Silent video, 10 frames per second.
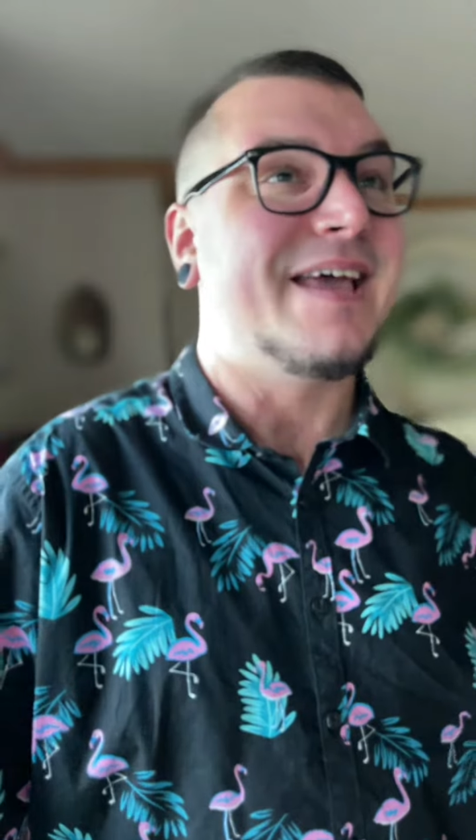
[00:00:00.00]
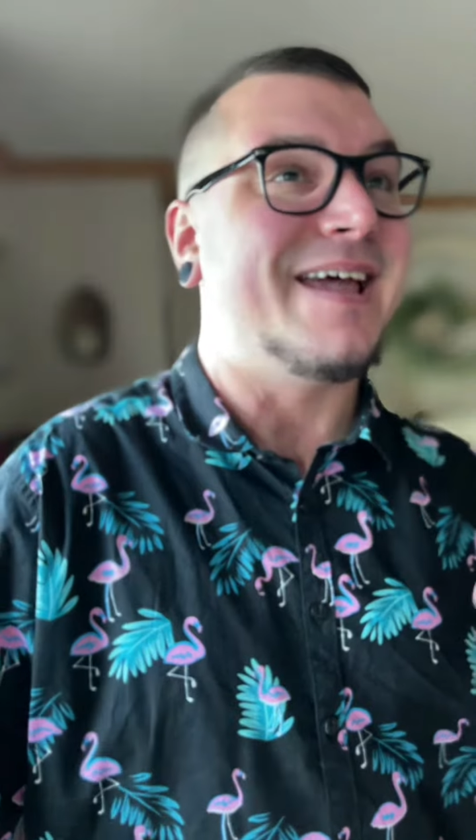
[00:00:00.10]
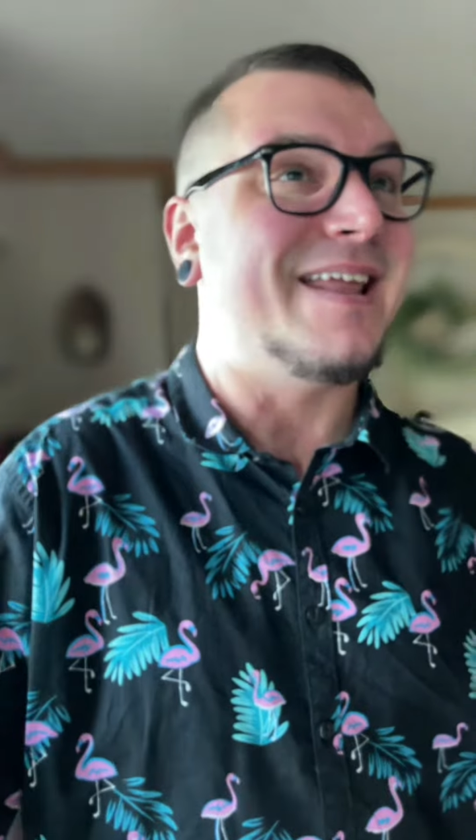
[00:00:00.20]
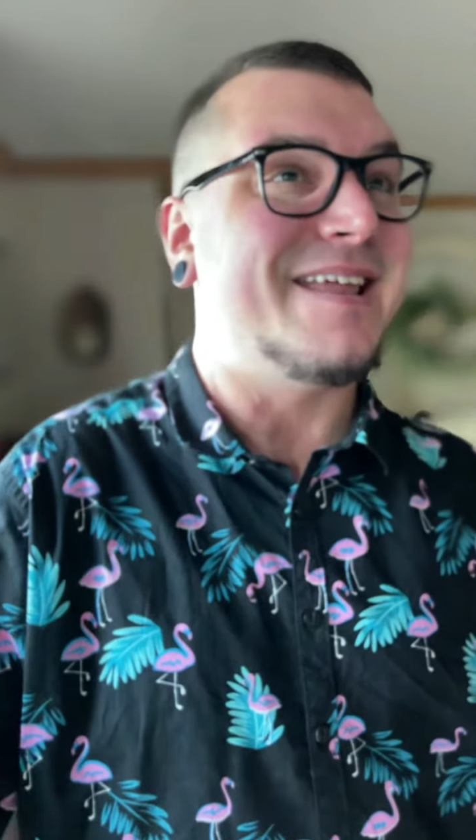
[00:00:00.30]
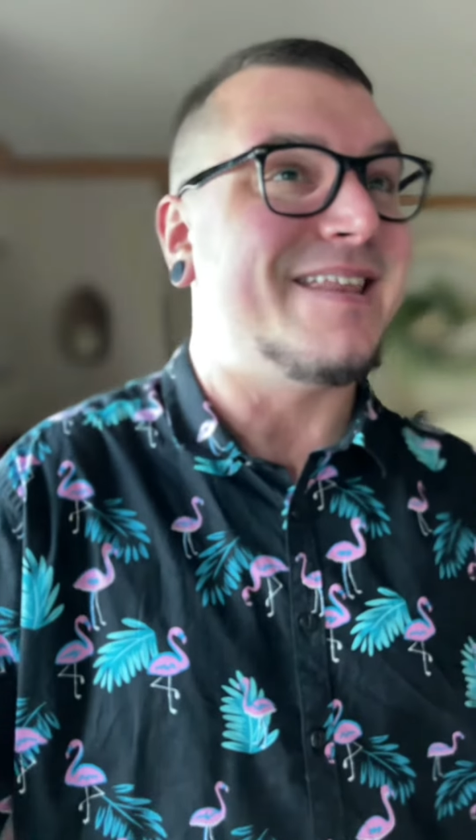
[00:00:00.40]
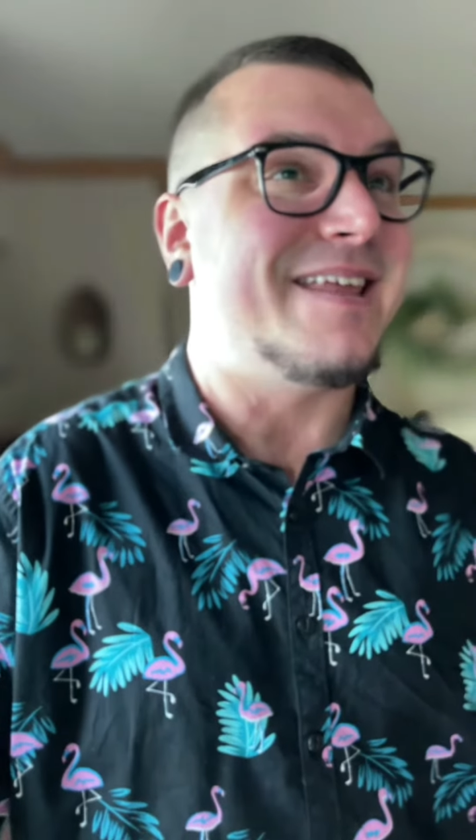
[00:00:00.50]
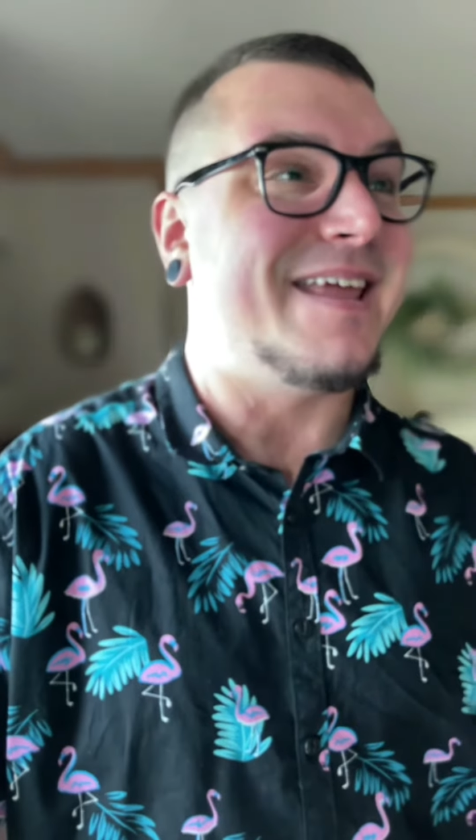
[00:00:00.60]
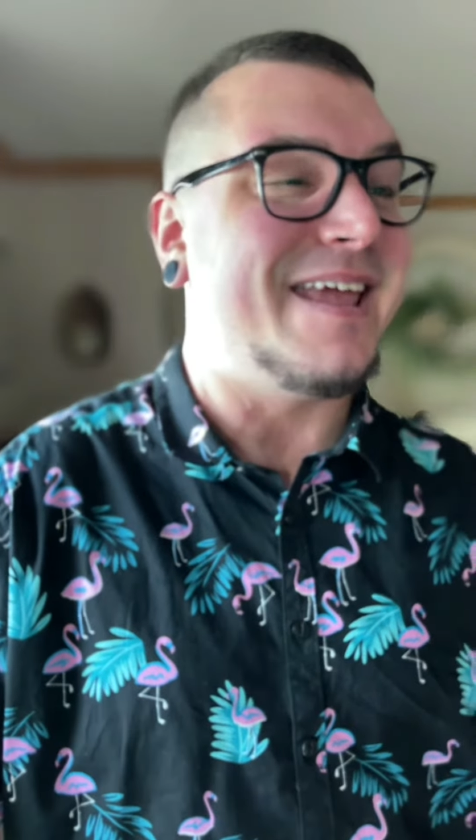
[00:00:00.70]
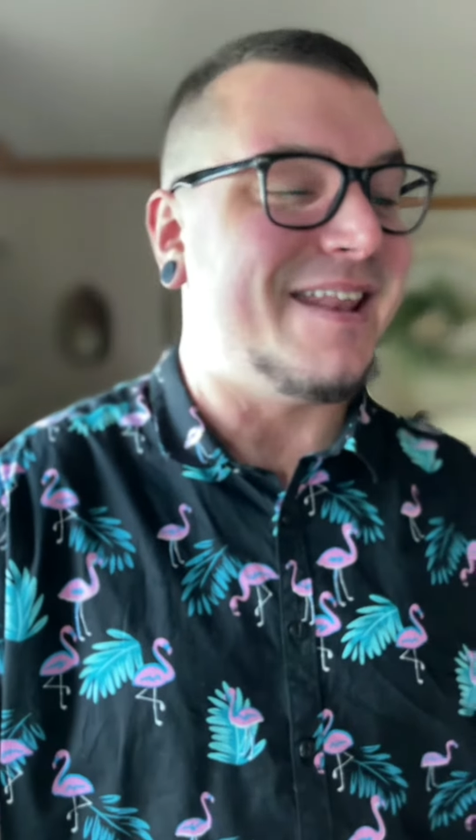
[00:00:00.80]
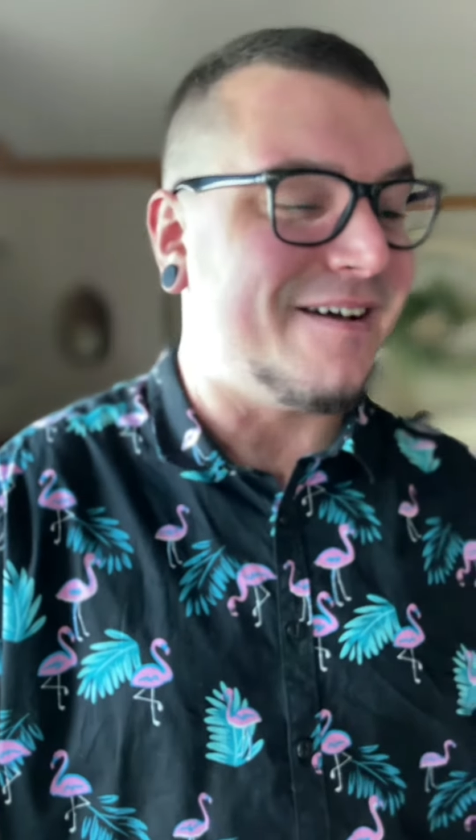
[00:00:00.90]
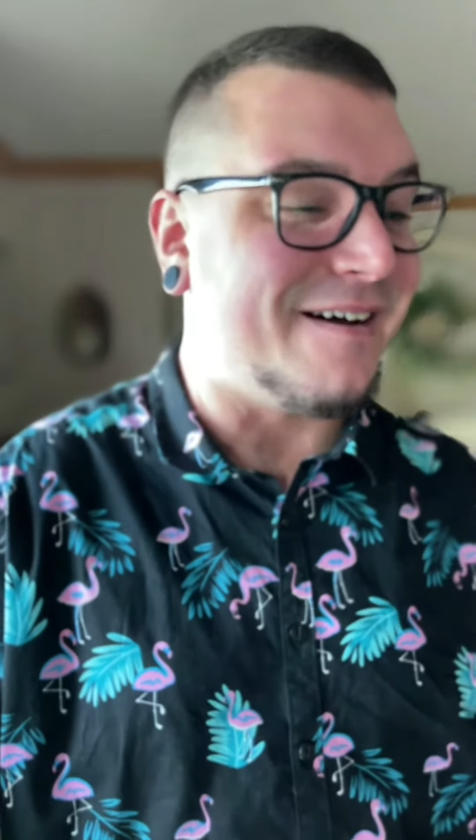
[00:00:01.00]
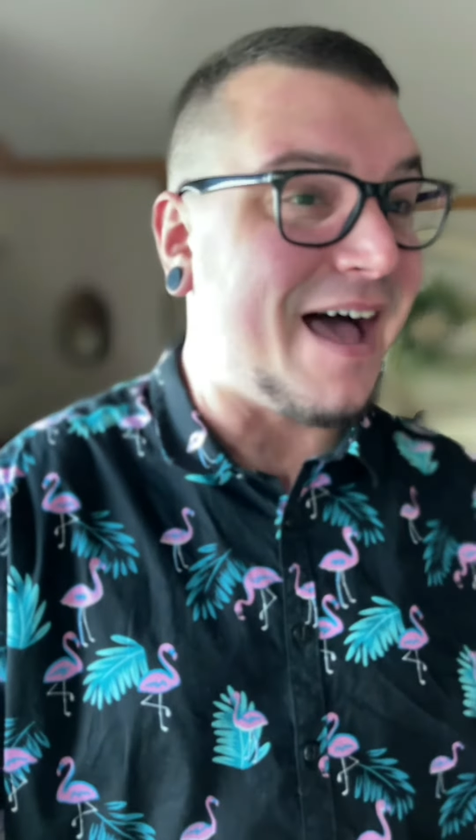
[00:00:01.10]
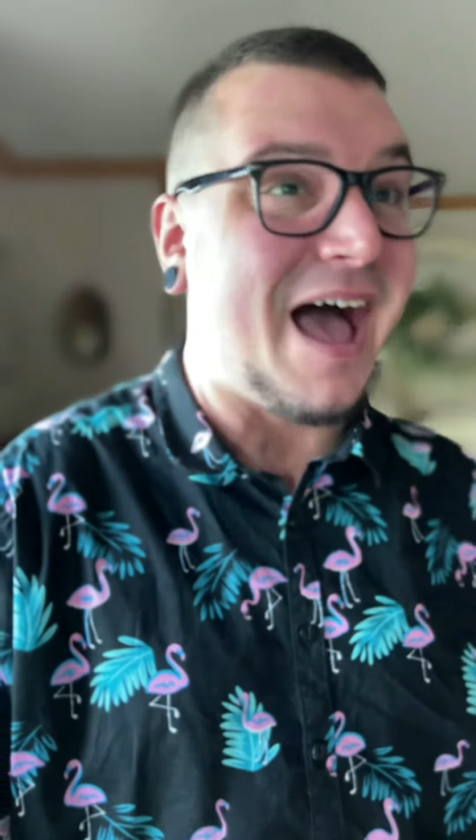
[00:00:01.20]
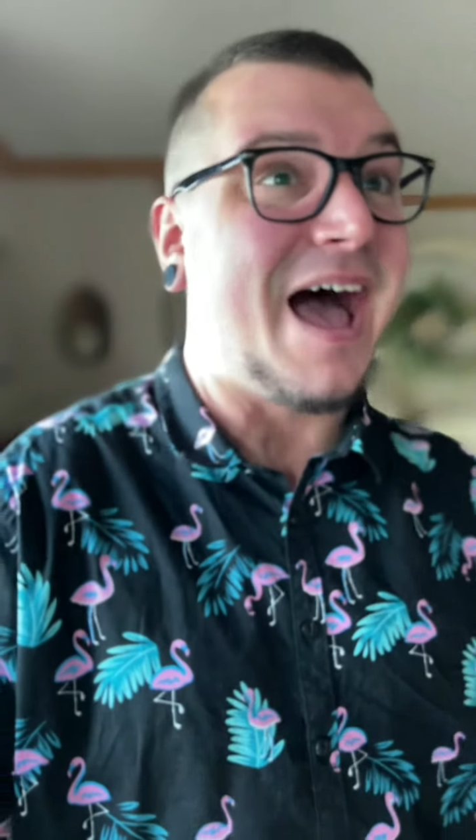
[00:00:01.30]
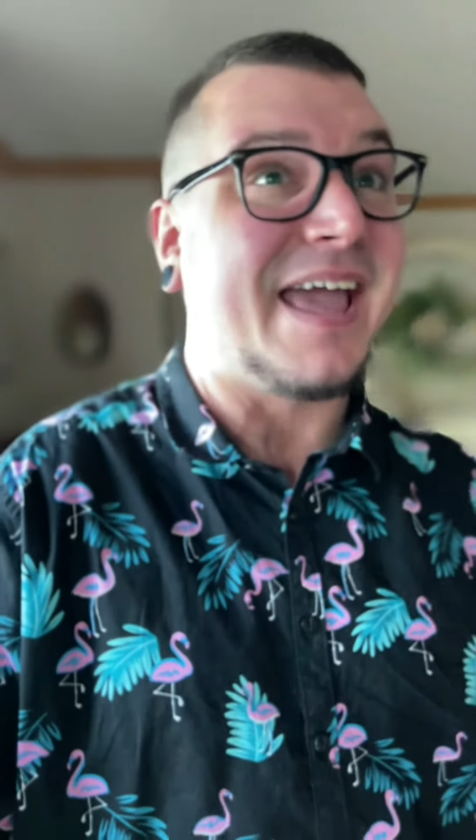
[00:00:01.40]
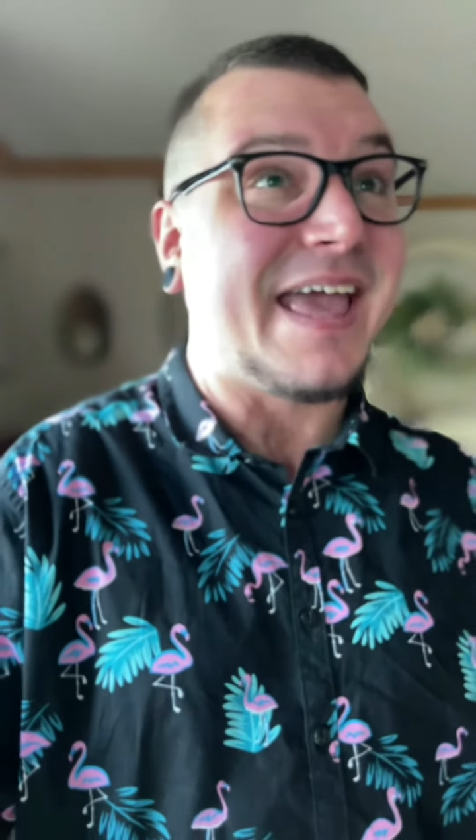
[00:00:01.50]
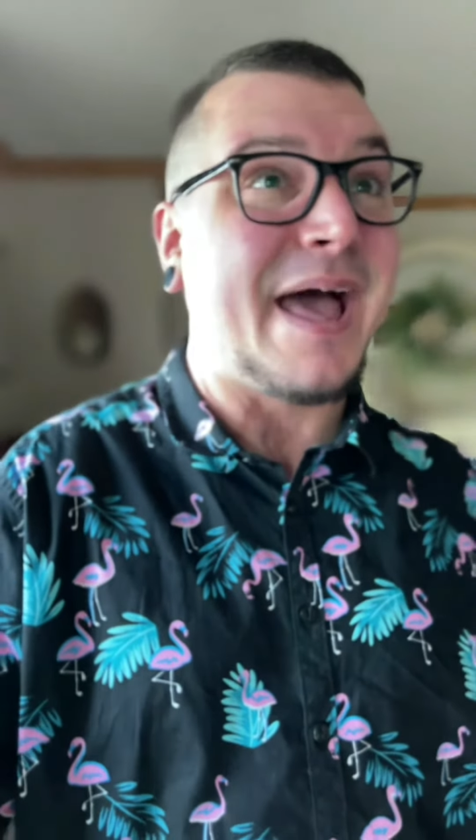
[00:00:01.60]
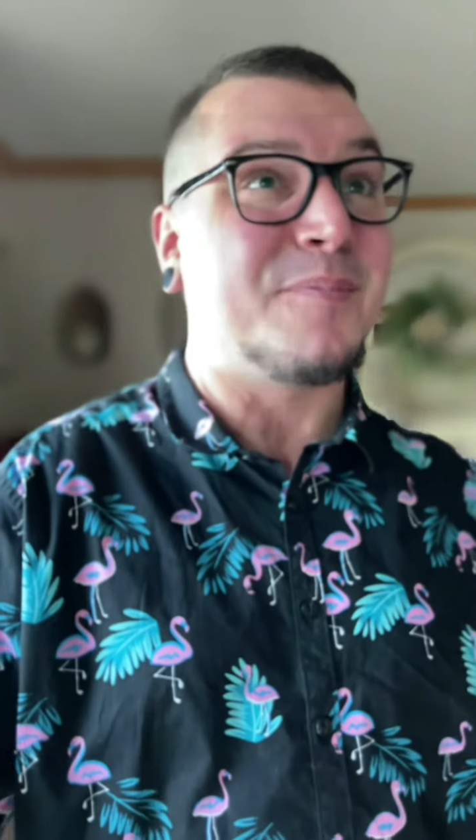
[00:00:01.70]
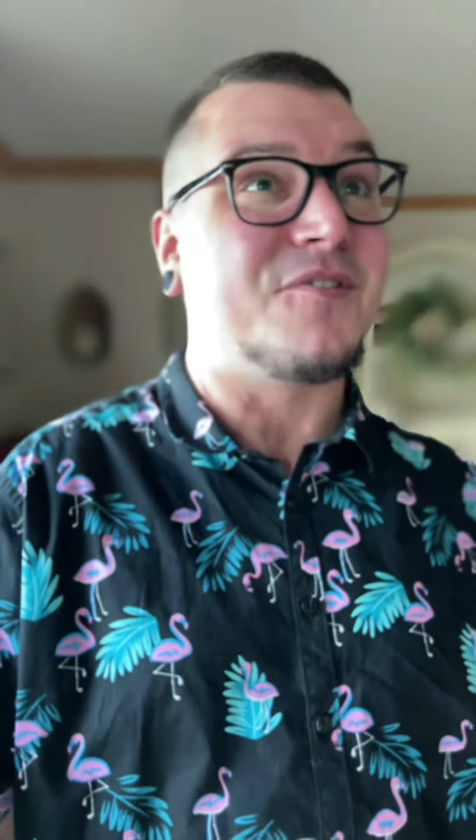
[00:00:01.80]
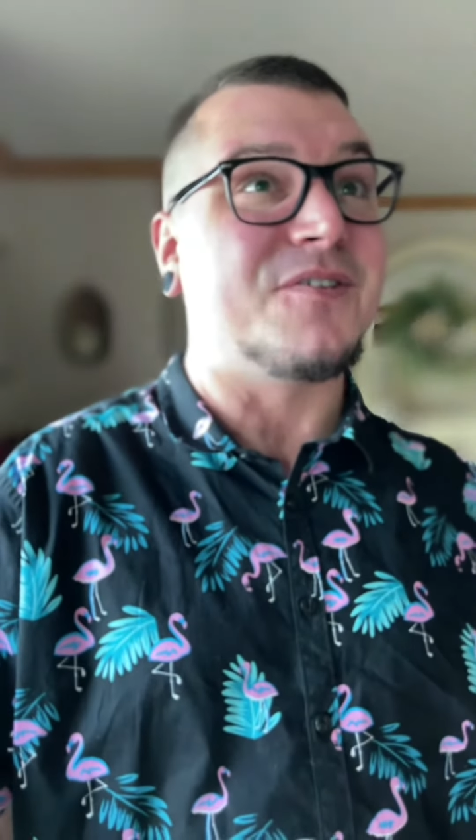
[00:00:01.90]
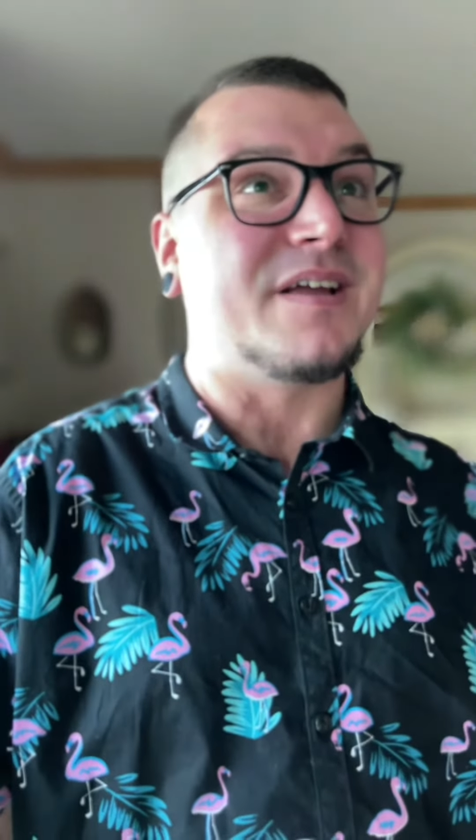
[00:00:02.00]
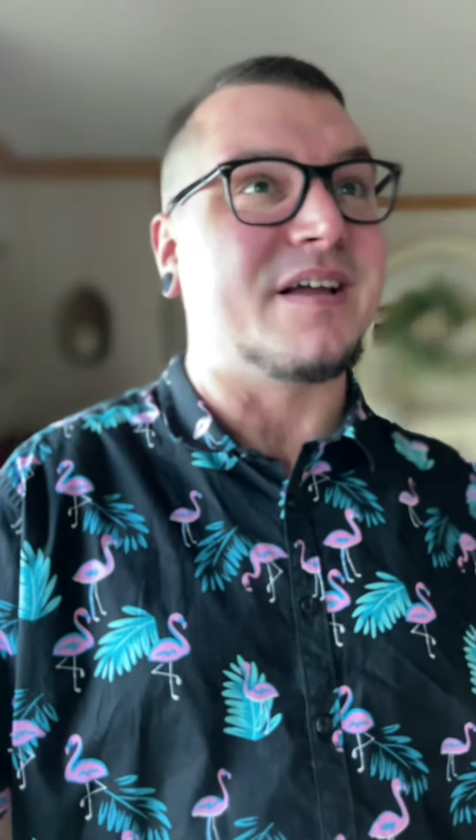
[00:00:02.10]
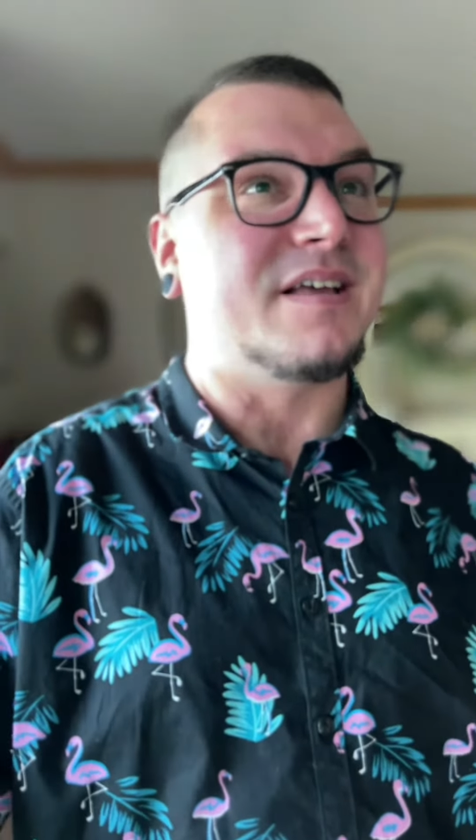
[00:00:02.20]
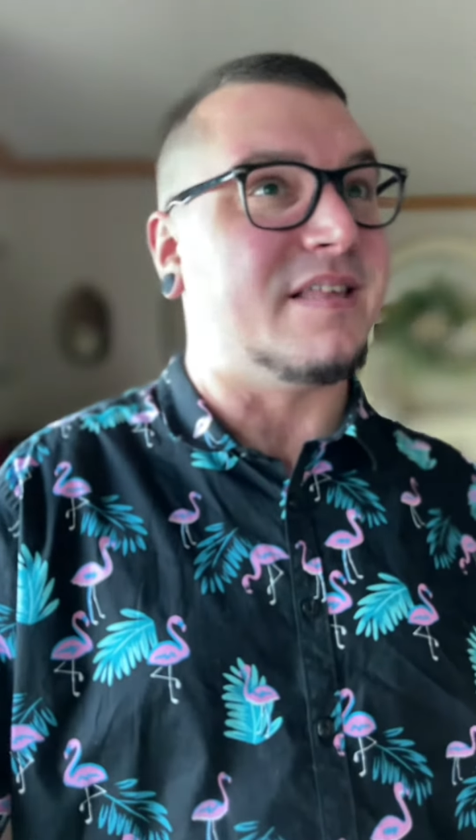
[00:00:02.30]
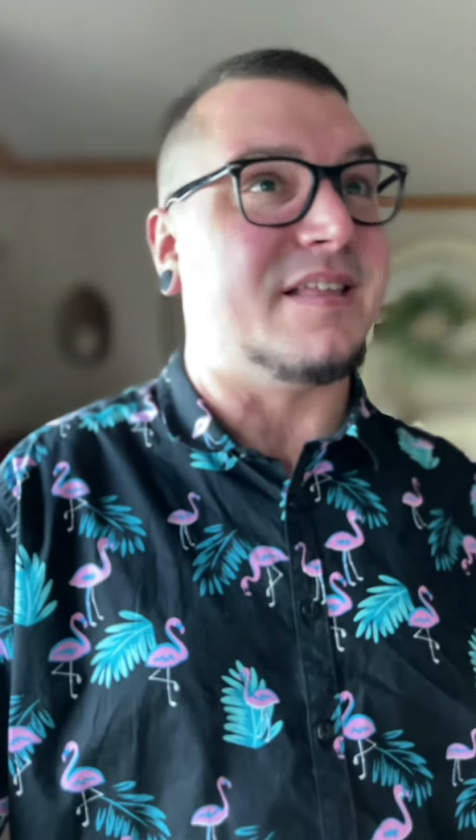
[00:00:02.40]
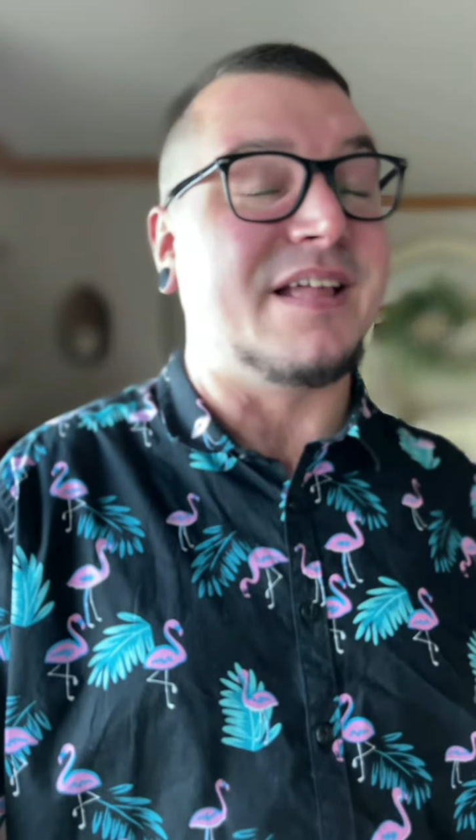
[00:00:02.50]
And I captured it because